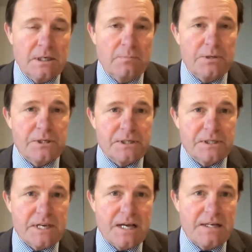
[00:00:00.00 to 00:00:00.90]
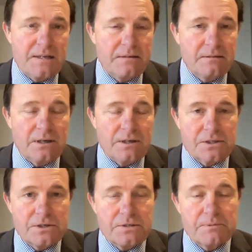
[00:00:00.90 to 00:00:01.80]
Putin said last
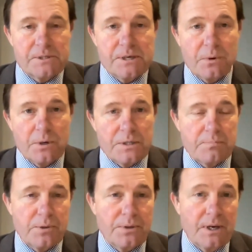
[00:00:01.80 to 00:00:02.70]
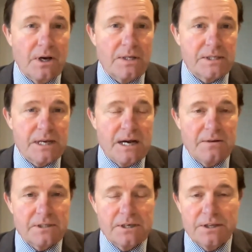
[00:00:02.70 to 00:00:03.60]
Christmas he wanted to put the lights
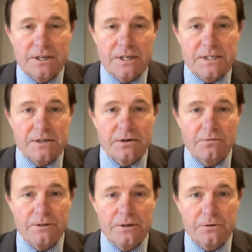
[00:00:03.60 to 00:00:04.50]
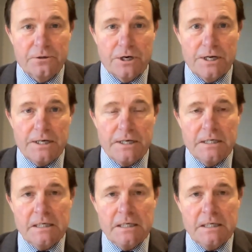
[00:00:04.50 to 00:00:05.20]
out, turn the heating off in Ukraine,